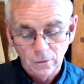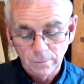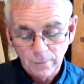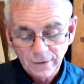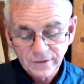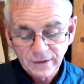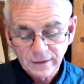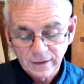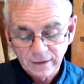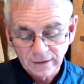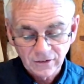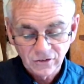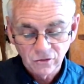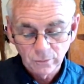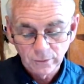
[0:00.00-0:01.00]
On Monday,
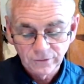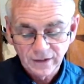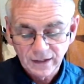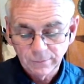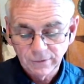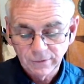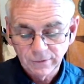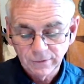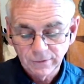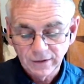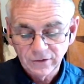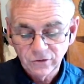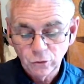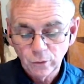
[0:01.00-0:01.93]
the elections will take place